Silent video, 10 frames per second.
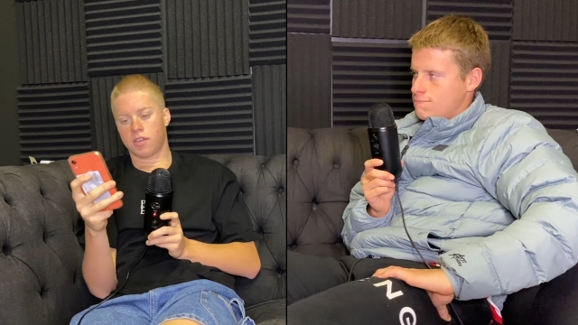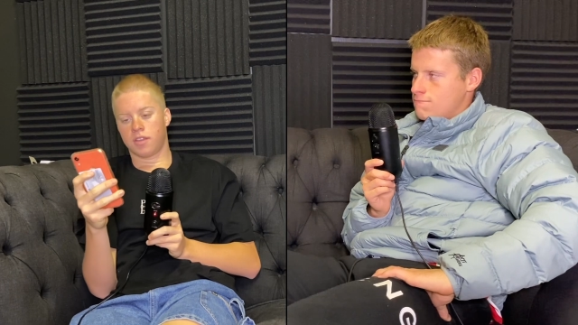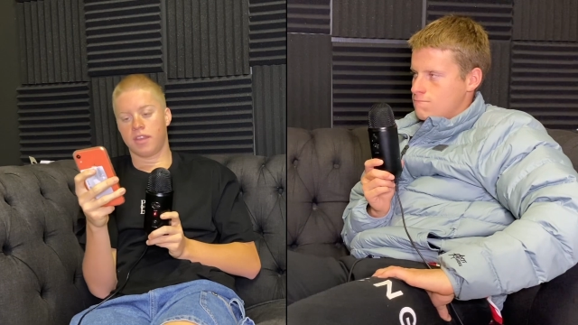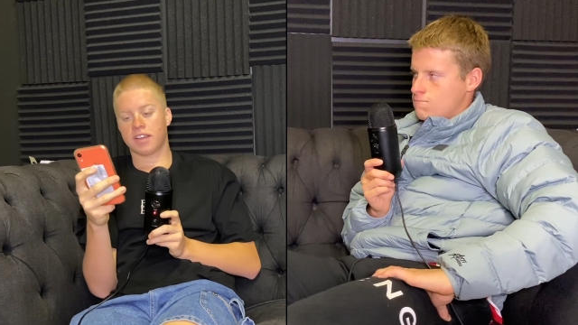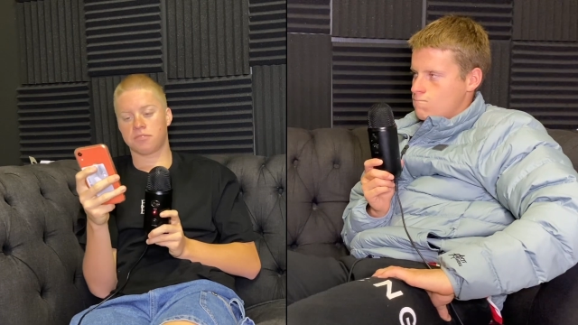
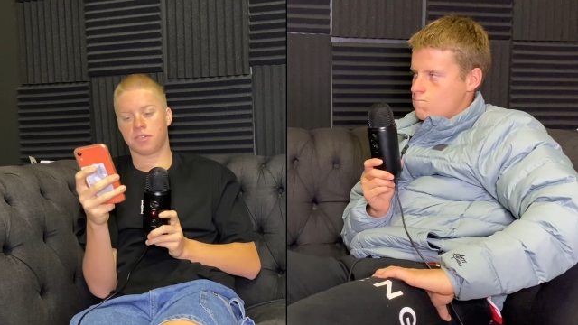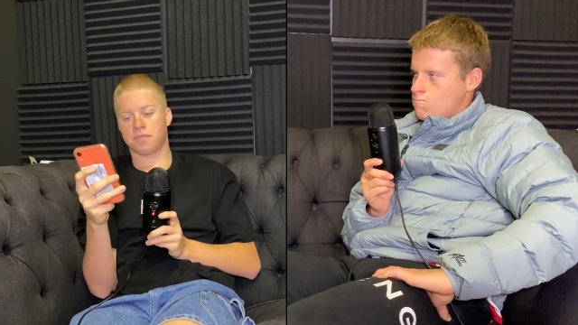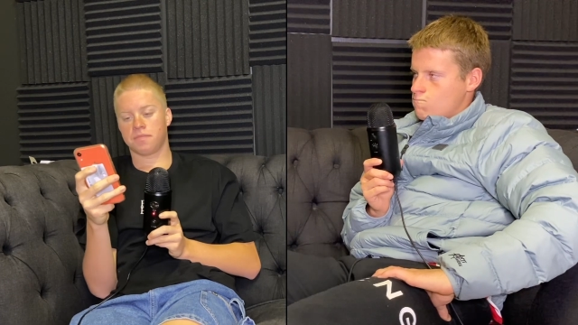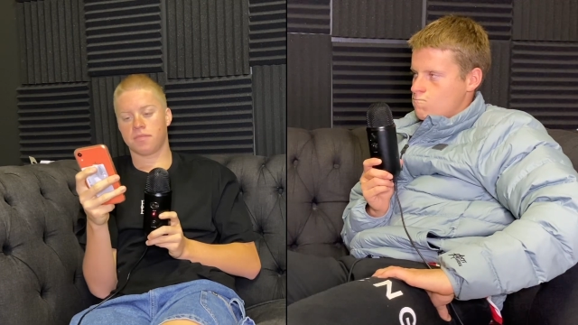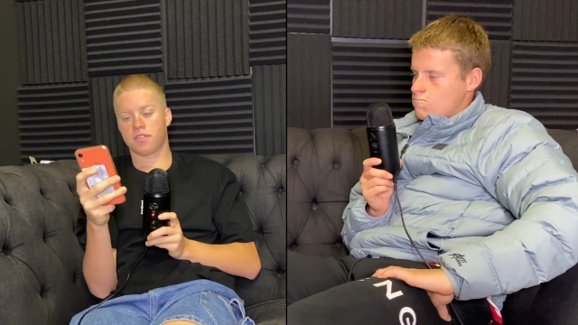Speaker 1: Next one.
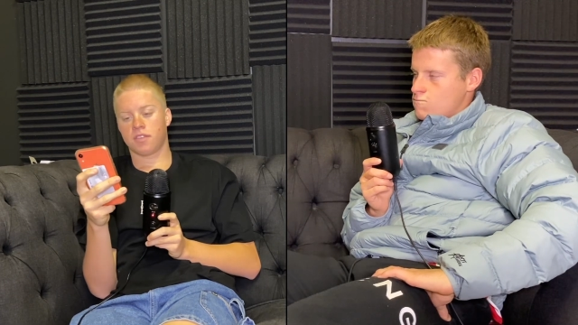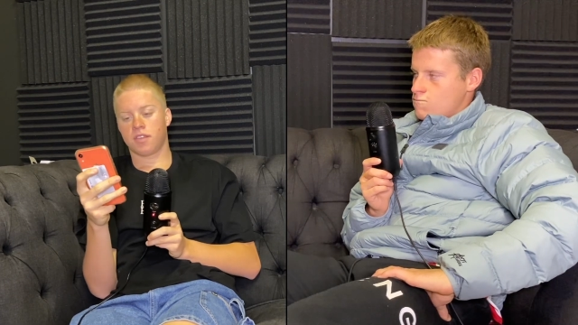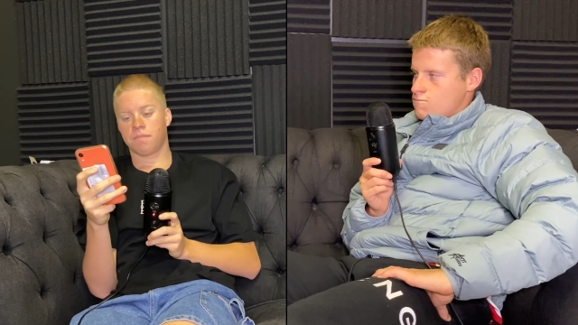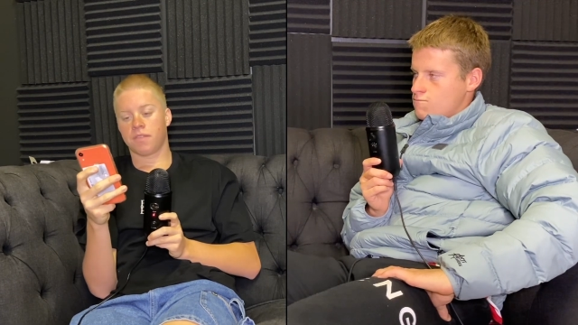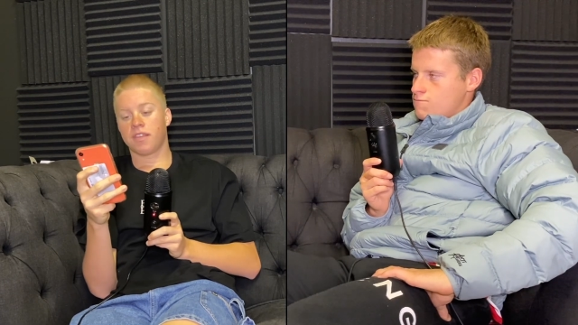
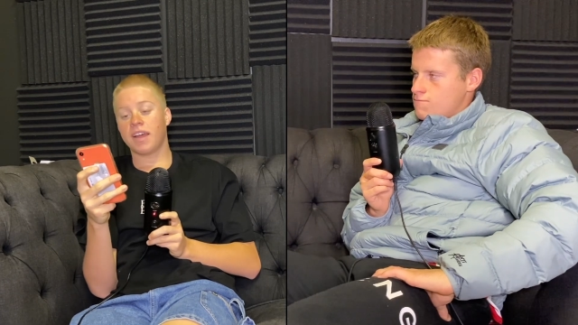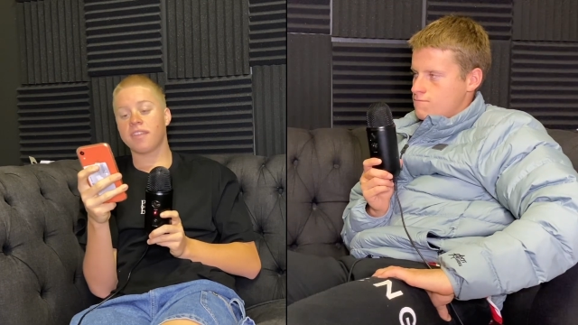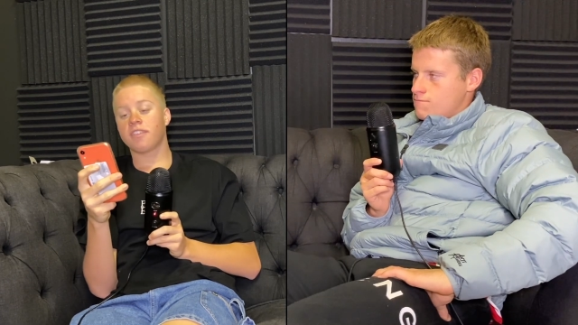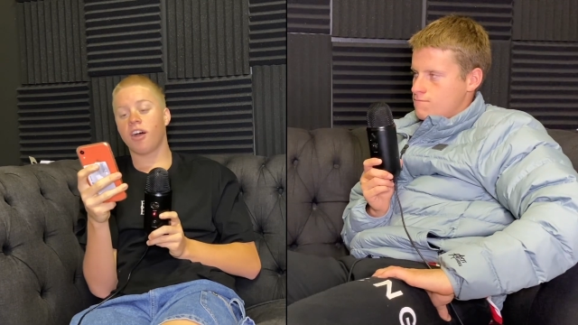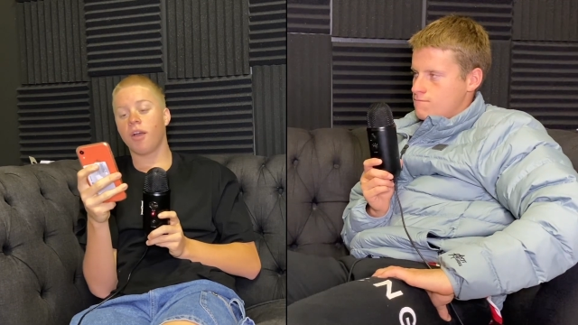
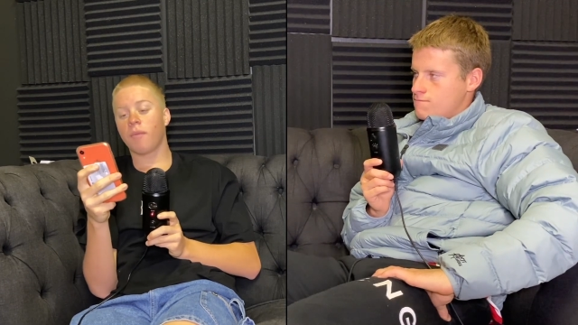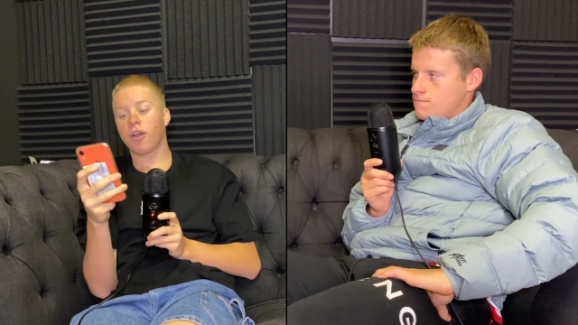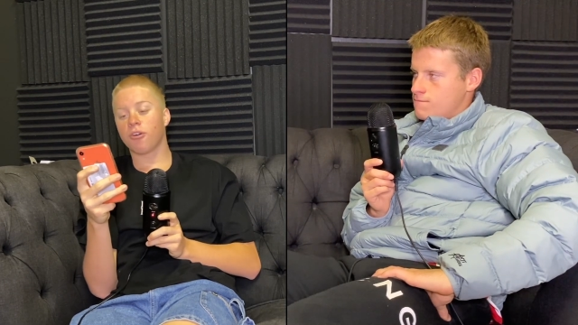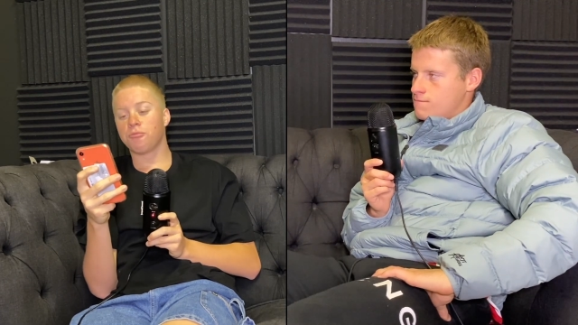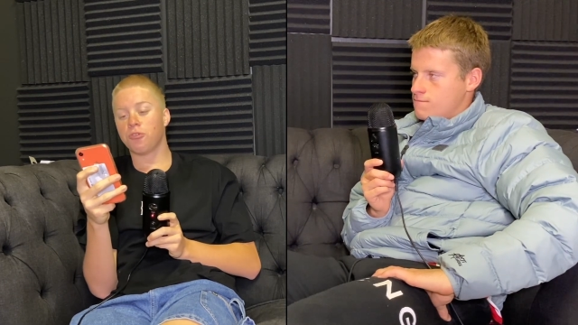That time,
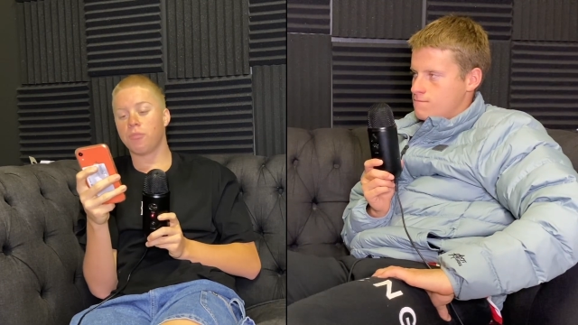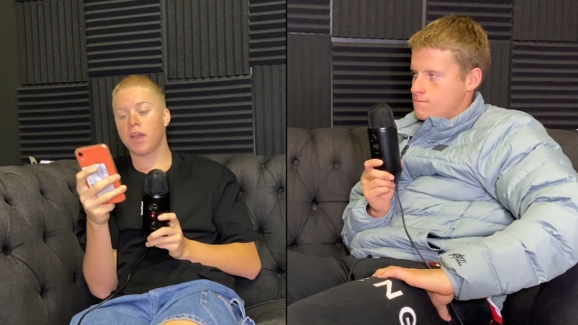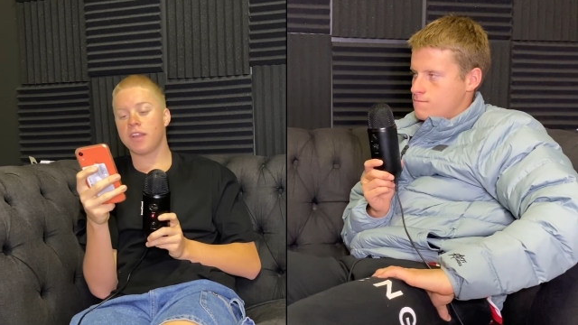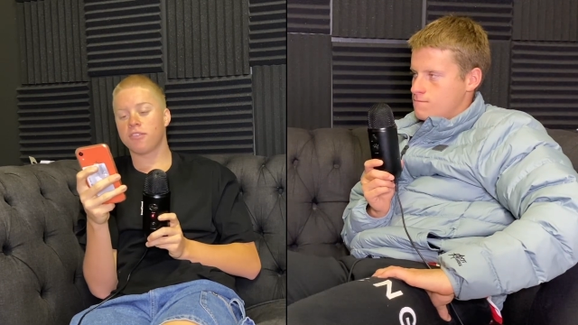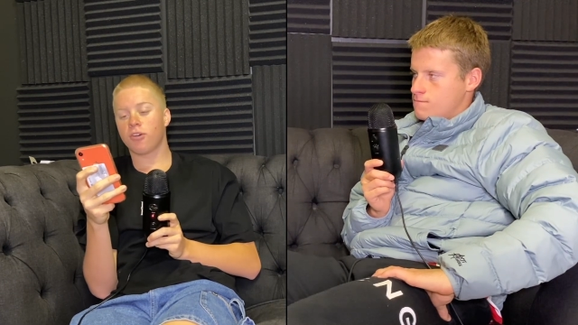my old
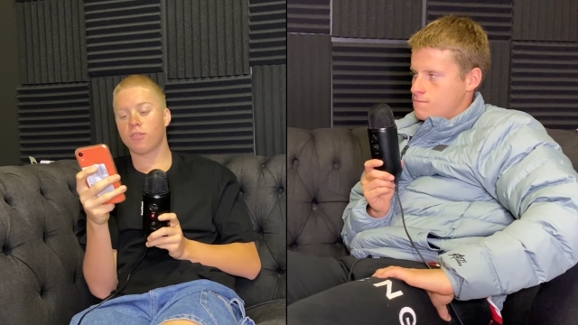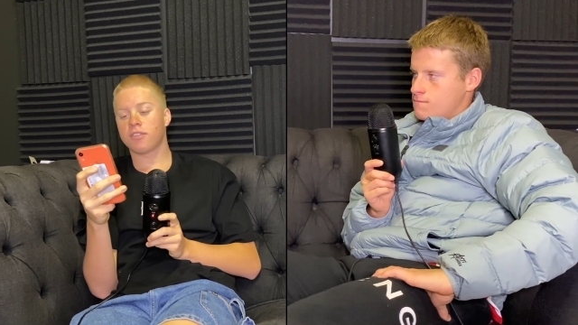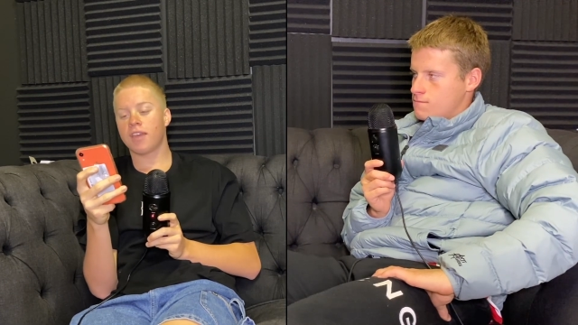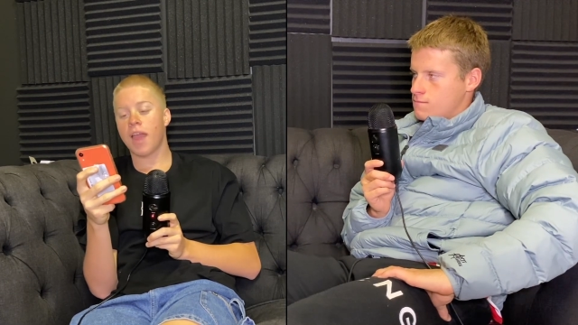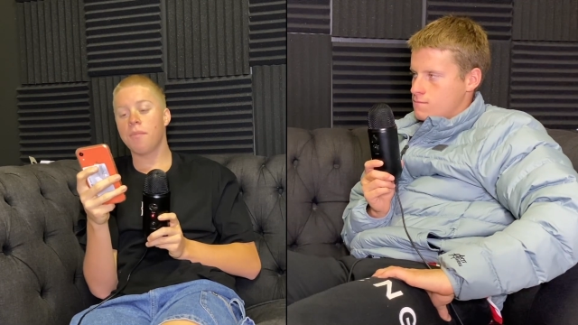roommate told a
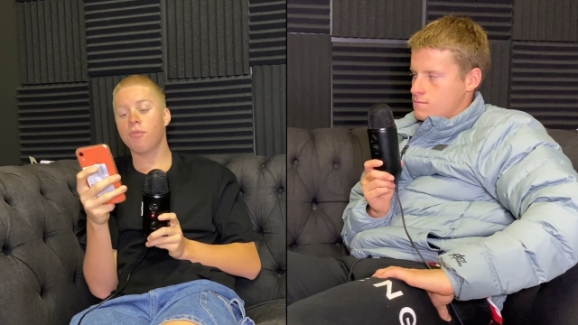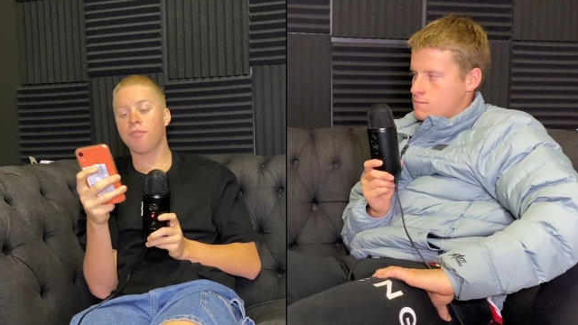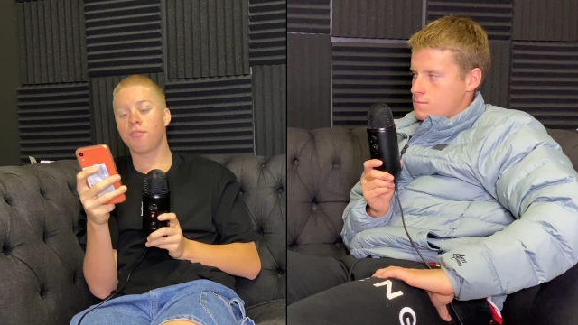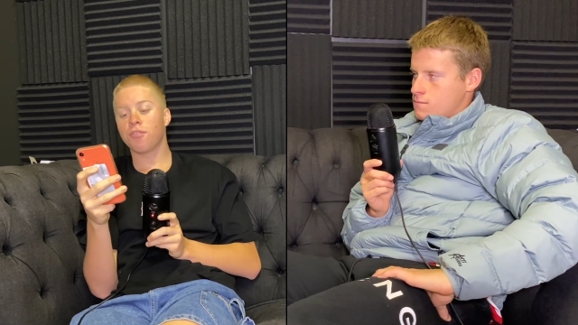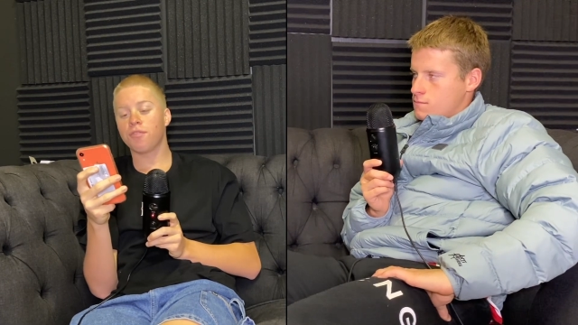table
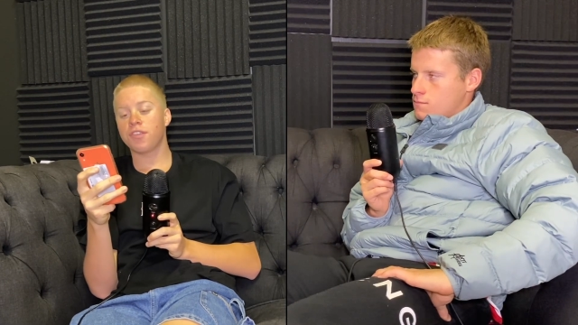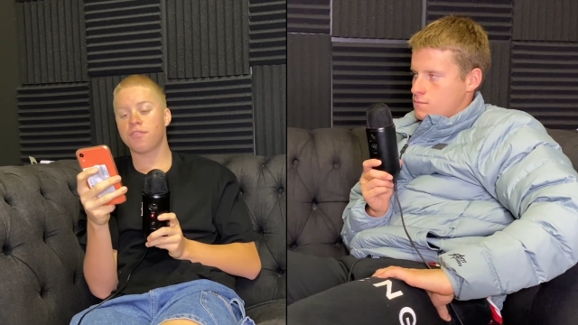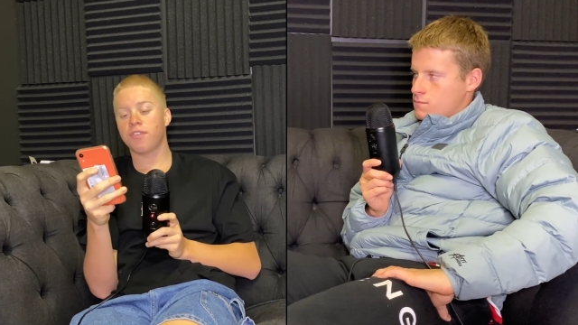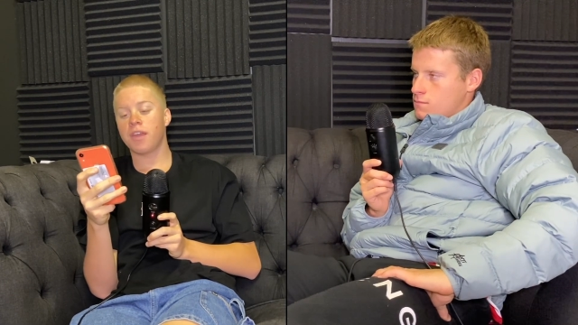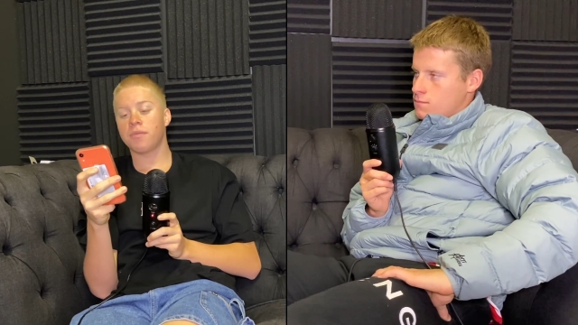full of his
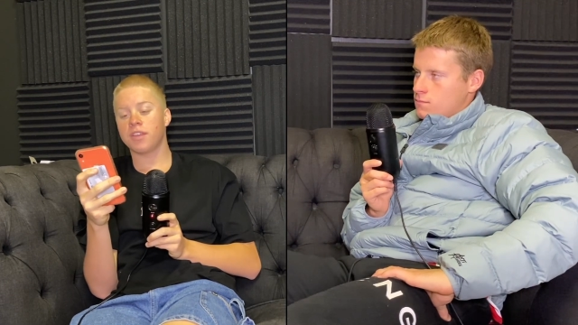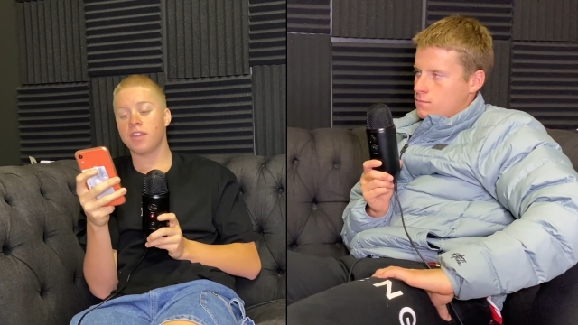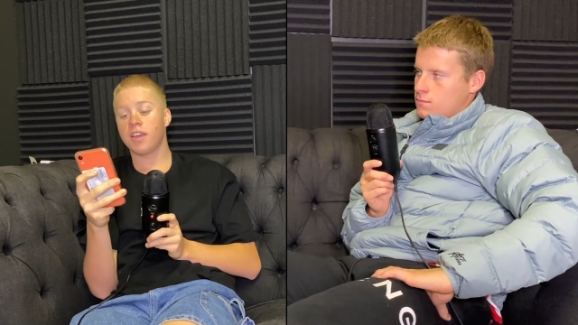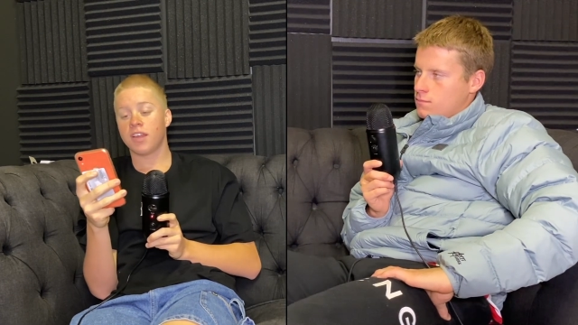family